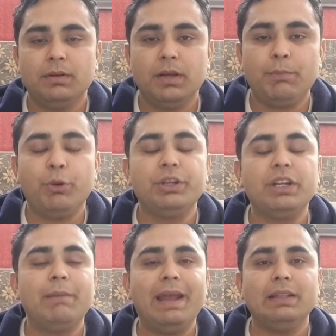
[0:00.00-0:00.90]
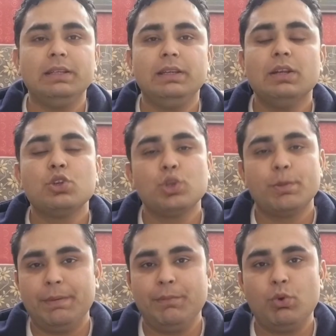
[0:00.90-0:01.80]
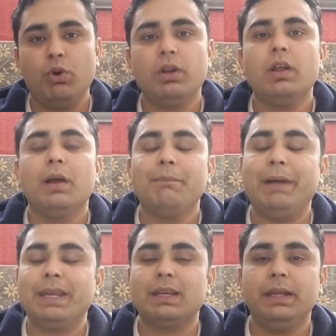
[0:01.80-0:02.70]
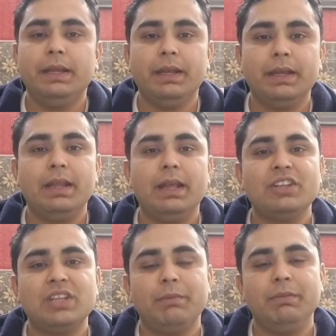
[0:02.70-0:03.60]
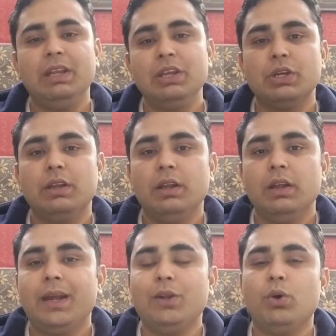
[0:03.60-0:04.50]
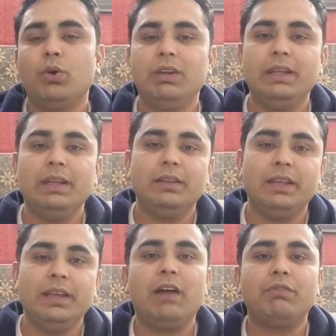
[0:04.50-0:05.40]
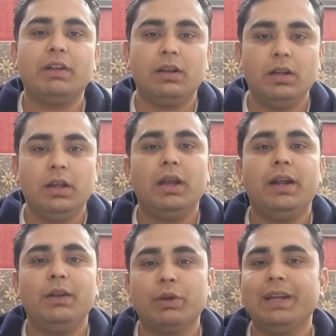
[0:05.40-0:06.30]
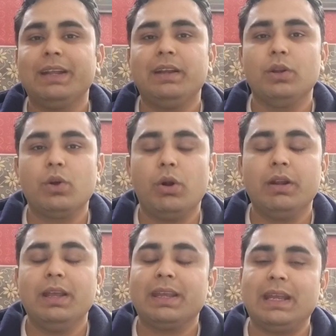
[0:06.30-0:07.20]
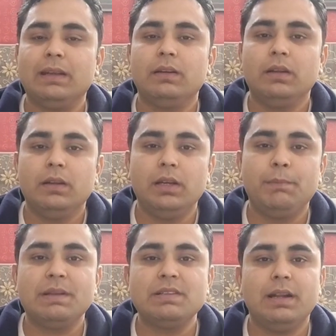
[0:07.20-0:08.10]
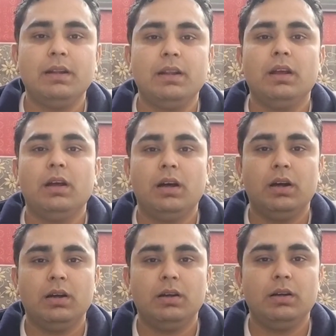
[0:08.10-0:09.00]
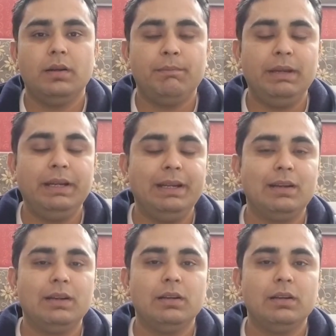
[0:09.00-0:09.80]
appointed by the Supreme Court by clearing an examination, and only thereafter advocate on record can represent a pleader